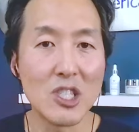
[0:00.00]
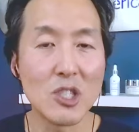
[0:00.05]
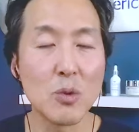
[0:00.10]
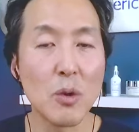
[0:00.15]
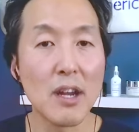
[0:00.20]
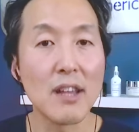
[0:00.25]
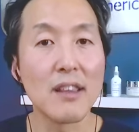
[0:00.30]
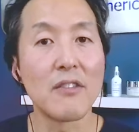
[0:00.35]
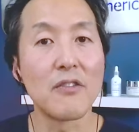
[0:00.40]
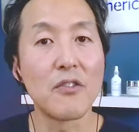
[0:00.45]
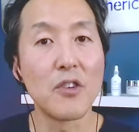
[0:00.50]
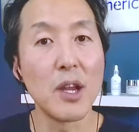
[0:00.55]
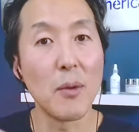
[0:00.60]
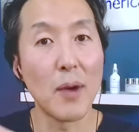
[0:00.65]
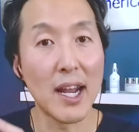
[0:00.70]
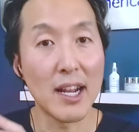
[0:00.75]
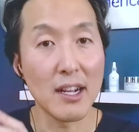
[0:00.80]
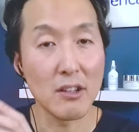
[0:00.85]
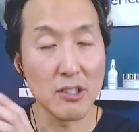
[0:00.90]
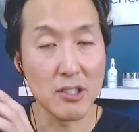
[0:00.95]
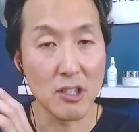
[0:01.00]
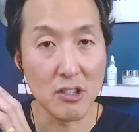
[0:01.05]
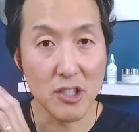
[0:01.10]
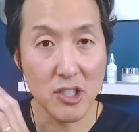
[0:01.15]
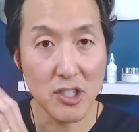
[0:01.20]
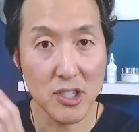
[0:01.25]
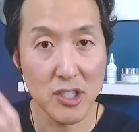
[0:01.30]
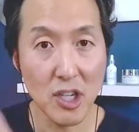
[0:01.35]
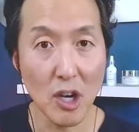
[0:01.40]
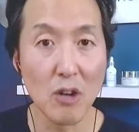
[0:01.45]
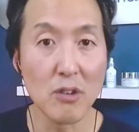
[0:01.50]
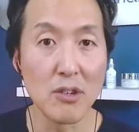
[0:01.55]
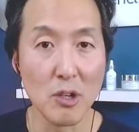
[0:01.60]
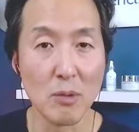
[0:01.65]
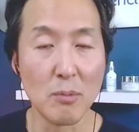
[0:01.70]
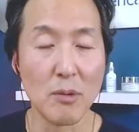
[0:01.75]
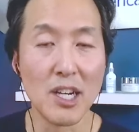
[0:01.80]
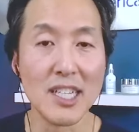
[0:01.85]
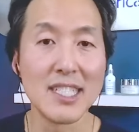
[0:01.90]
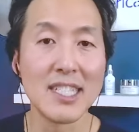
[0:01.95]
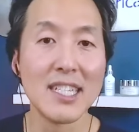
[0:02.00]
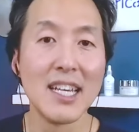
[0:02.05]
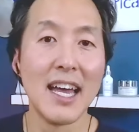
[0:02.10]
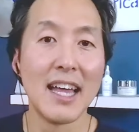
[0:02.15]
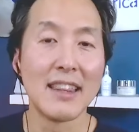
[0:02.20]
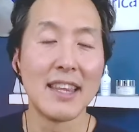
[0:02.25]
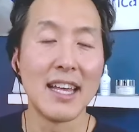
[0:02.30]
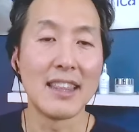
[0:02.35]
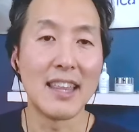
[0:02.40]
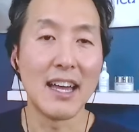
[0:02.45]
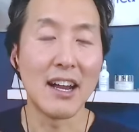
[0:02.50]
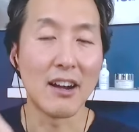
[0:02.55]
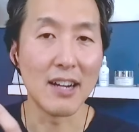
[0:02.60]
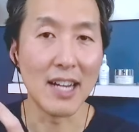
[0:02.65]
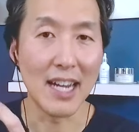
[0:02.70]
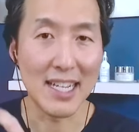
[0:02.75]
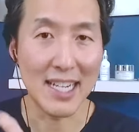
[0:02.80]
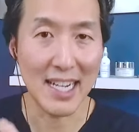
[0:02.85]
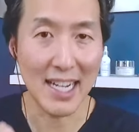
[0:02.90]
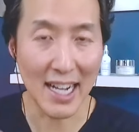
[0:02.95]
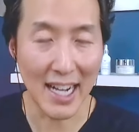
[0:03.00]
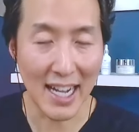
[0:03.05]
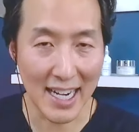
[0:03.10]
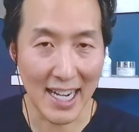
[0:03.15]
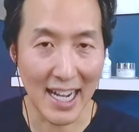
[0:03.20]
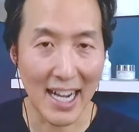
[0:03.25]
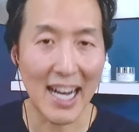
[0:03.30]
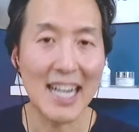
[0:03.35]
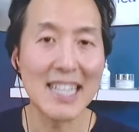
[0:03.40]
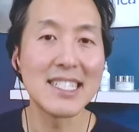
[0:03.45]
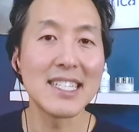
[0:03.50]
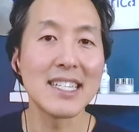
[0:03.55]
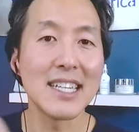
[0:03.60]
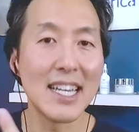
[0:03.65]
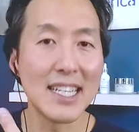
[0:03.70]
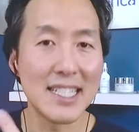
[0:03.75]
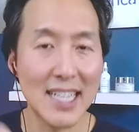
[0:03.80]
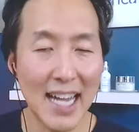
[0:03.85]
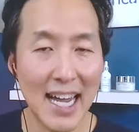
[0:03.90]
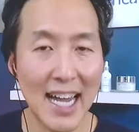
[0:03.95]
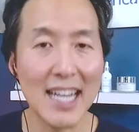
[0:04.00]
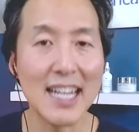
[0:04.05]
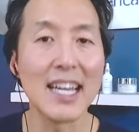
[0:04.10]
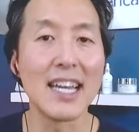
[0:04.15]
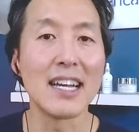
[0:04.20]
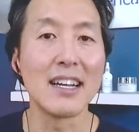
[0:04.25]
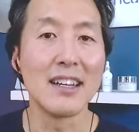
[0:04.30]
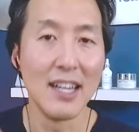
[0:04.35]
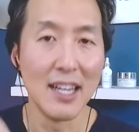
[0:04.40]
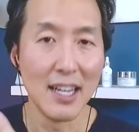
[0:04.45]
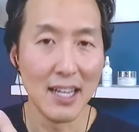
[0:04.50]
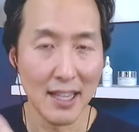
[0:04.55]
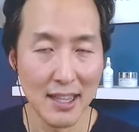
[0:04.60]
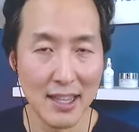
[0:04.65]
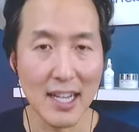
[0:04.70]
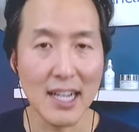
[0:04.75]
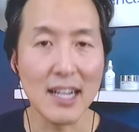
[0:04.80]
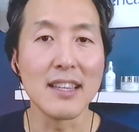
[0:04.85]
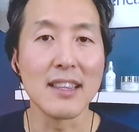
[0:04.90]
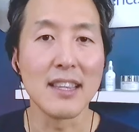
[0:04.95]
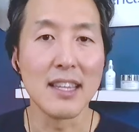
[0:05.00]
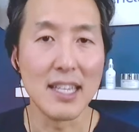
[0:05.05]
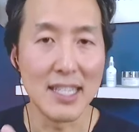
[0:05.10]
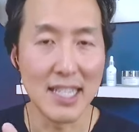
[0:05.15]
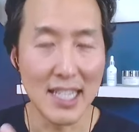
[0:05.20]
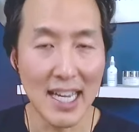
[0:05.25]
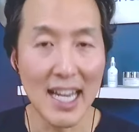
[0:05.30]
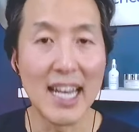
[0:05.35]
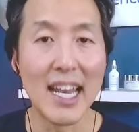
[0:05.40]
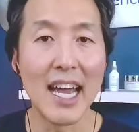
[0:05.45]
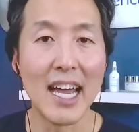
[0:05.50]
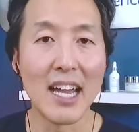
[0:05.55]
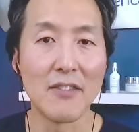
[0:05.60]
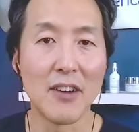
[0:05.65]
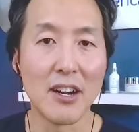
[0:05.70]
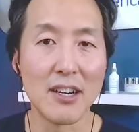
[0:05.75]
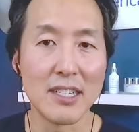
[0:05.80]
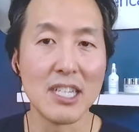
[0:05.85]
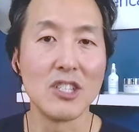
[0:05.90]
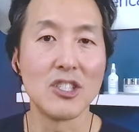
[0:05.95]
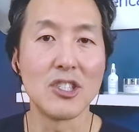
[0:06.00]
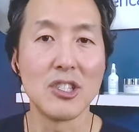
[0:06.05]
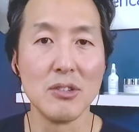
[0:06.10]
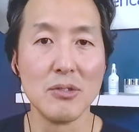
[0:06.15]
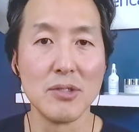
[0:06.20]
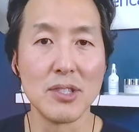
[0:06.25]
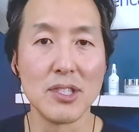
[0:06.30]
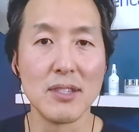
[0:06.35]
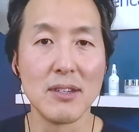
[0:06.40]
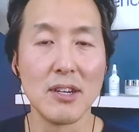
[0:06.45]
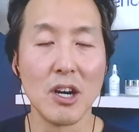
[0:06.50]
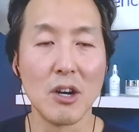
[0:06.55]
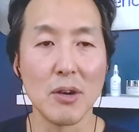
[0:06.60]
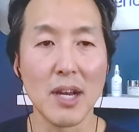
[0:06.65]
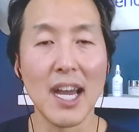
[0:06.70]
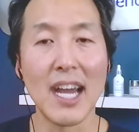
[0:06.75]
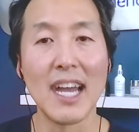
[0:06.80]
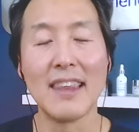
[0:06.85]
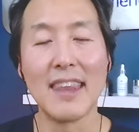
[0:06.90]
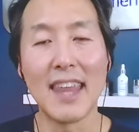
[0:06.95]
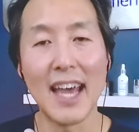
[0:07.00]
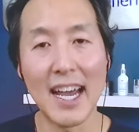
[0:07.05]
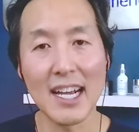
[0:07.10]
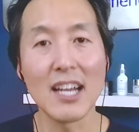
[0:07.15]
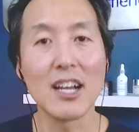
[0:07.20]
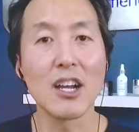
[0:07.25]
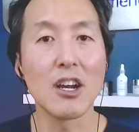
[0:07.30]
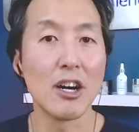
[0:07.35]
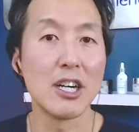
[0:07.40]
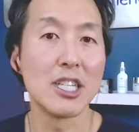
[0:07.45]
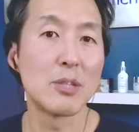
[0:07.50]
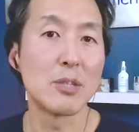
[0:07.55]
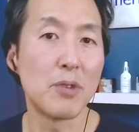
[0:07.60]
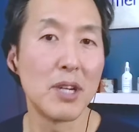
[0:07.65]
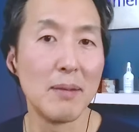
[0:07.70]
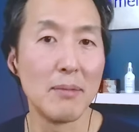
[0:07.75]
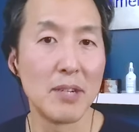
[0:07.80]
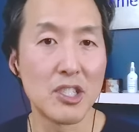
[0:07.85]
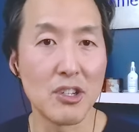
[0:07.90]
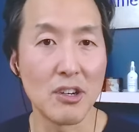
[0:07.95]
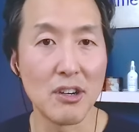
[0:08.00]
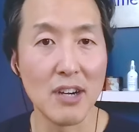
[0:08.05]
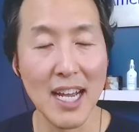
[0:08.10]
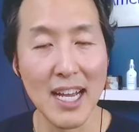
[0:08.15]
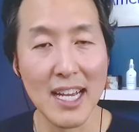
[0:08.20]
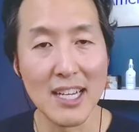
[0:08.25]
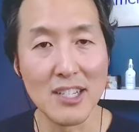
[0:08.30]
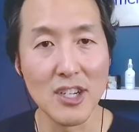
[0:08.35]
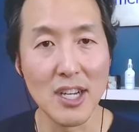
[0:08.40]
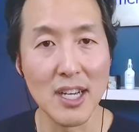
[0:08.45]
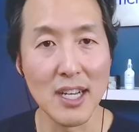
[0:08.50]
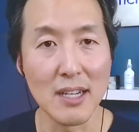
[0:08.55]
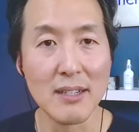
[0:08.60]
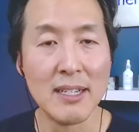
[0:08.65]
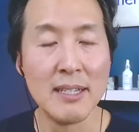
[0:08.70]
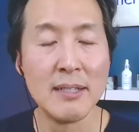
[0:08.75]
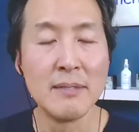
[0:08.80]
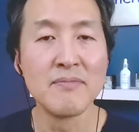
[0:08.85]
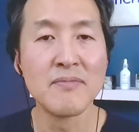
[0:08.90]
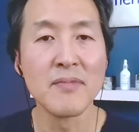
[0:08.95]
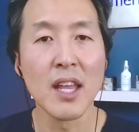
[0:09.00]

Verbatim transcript: this is where the free radicals are so numerous that they're constantly attacking the, the DNA of our tissues. Okay. And that can cause premature aging.